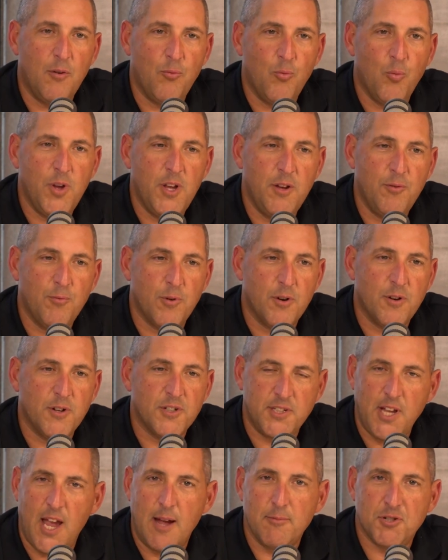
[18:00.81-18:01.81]
We were
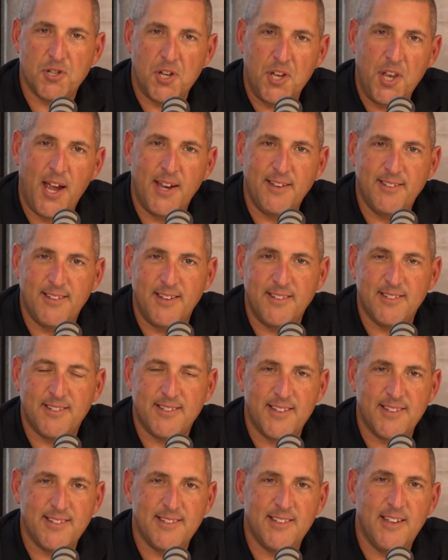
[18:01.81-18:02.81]
established in
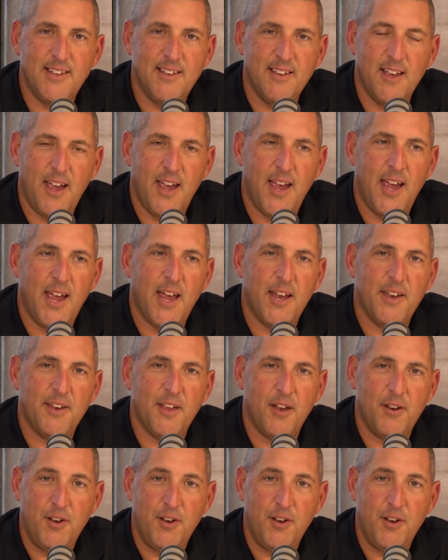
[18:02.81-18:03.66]
1960 and